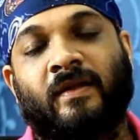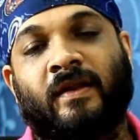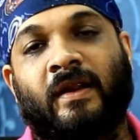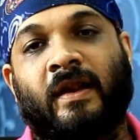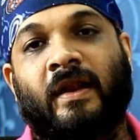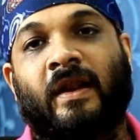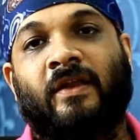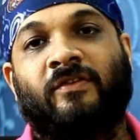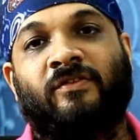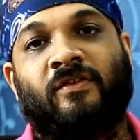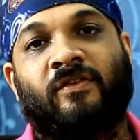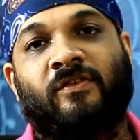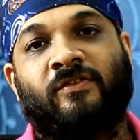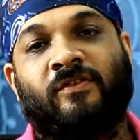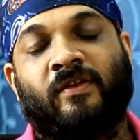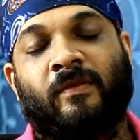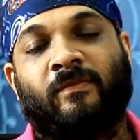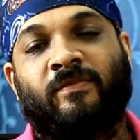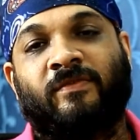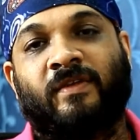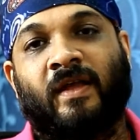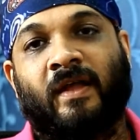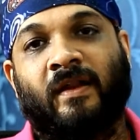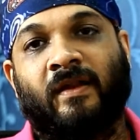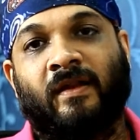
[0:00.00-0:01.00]

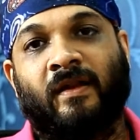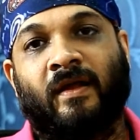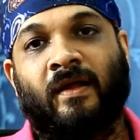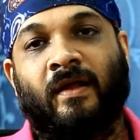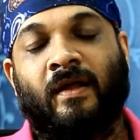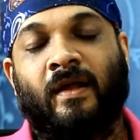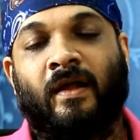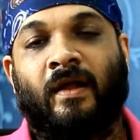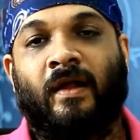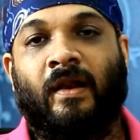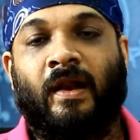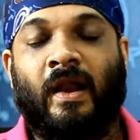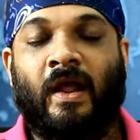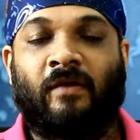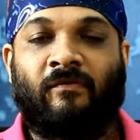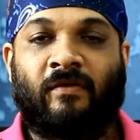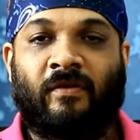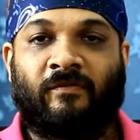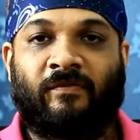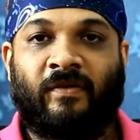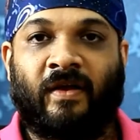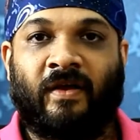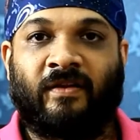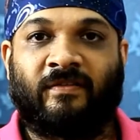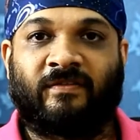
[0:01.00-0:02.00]
relationships and love
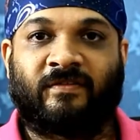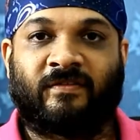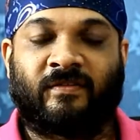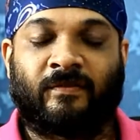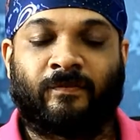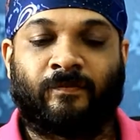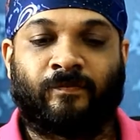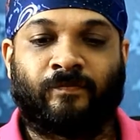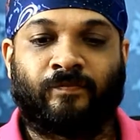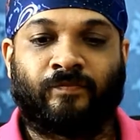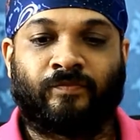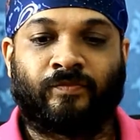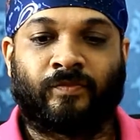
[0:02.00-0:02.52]
affairs.